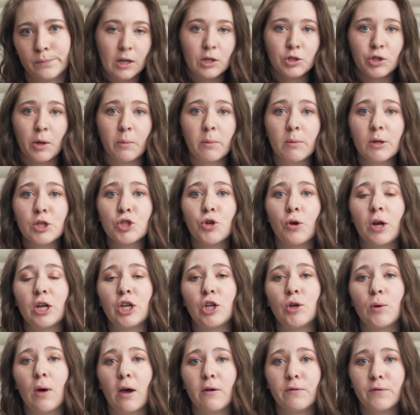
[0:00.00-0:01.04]
So I'm gonna be showing
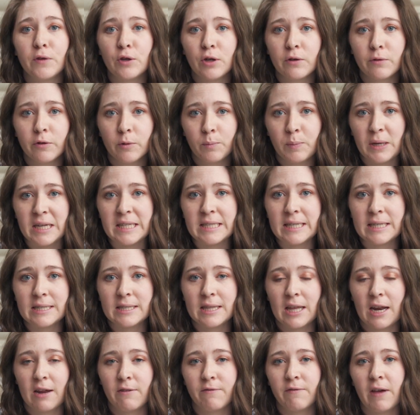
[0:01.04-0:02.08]
you a few different pieces
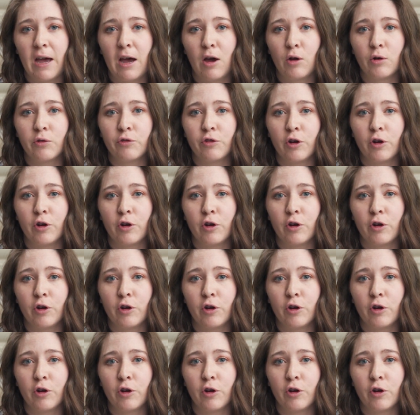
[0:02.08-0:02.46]
that I found